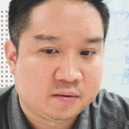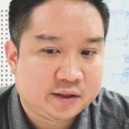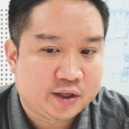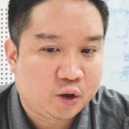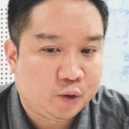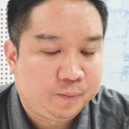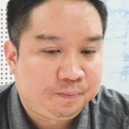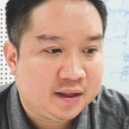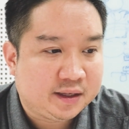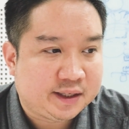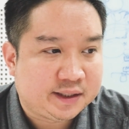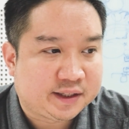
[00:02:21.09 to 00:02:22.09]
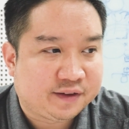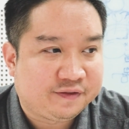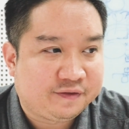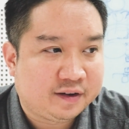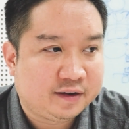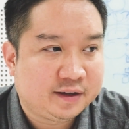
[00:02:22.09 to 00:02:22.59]
So this is the
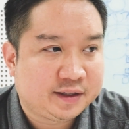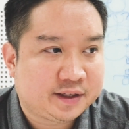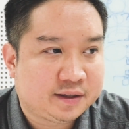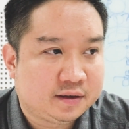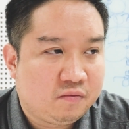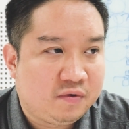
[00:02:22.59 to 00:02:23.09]
first